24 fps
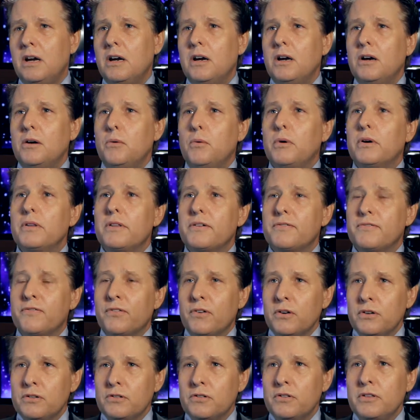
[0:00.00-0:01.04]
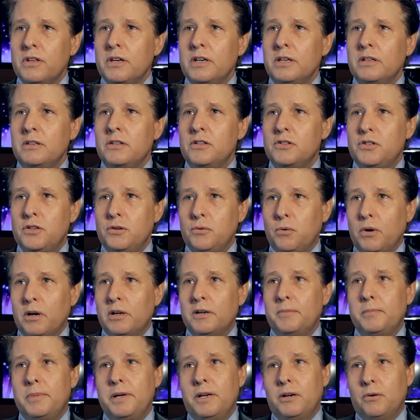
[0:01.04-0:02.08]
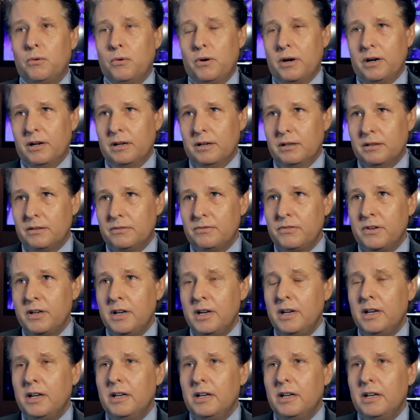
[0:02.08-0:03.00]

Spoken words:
Well, the first thing that you want to be aware of